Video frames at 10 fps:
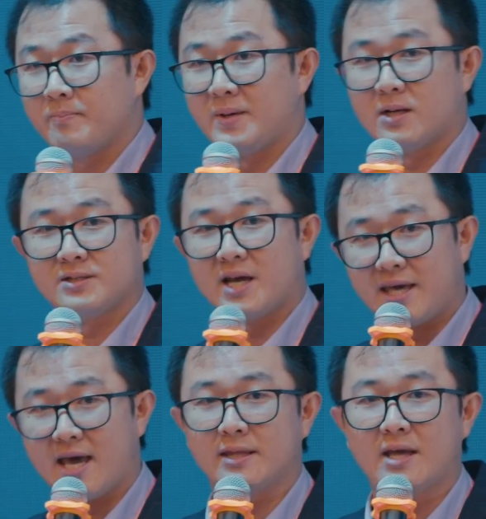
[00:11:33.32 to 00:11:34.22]
Because,
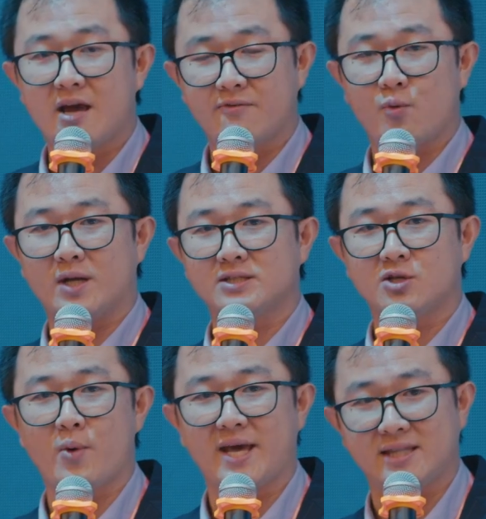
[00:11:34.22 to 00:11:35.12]
again, everyone is
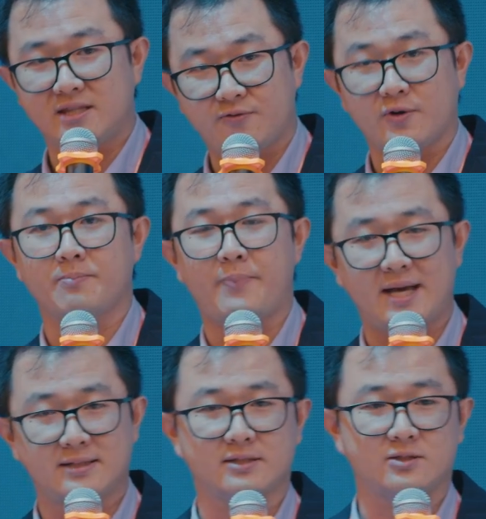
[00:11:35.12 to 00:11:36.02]
going at different
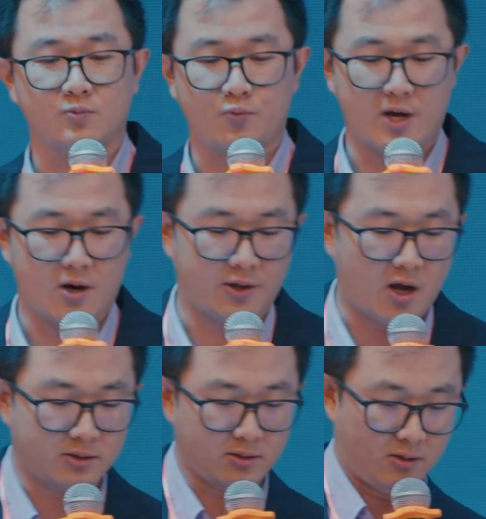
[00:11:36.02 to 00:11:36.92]
paces. We are
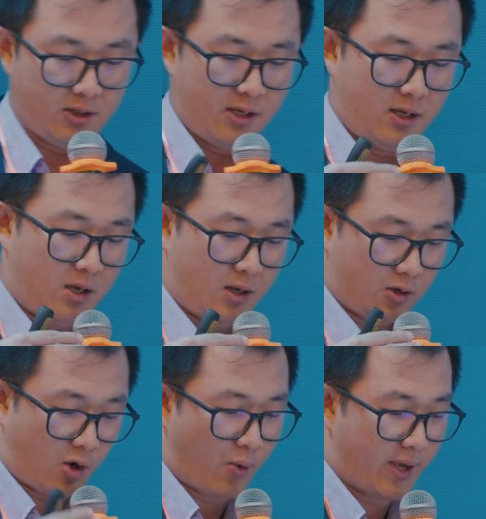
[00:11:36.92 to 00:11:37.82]
not
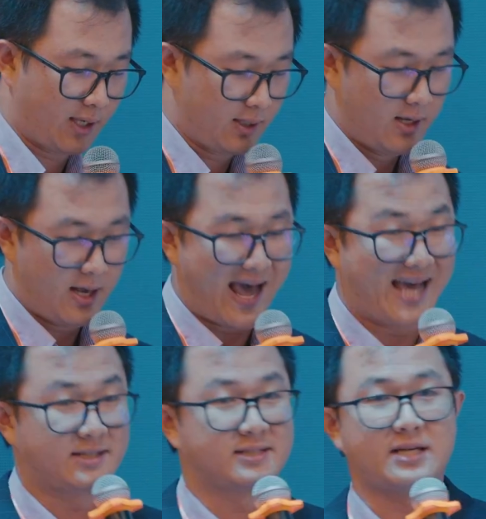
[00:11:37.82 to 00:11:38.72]
going
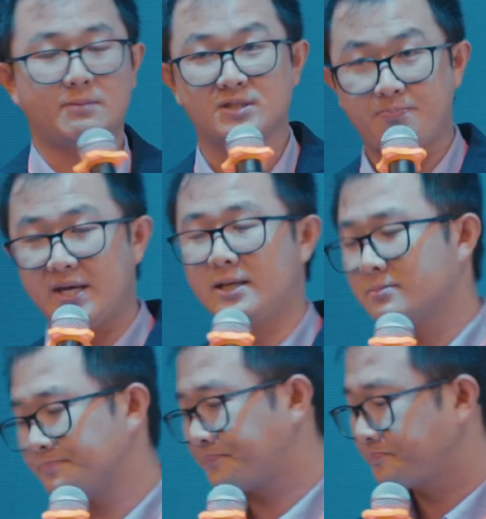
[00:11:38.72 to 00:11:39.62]
at the same speed.
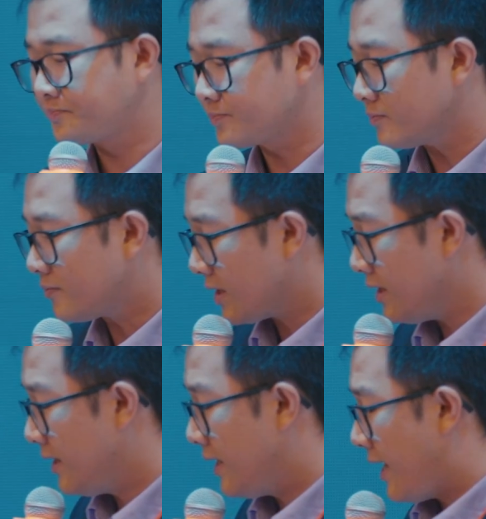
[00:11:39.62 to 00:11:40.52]

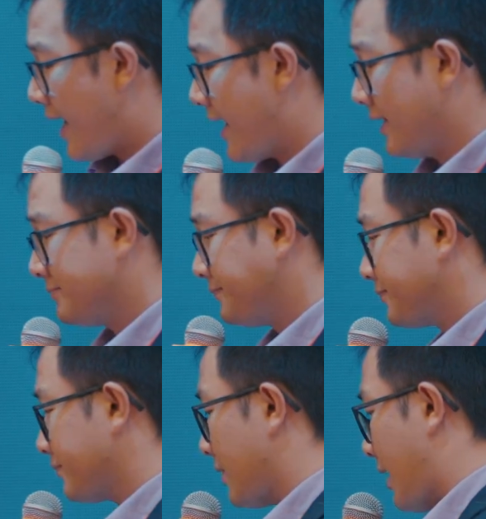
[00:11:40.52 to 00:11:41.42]
And
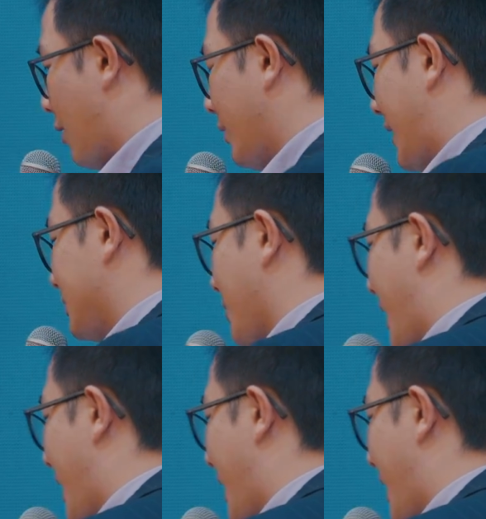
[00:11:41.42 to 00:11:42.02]
I would like to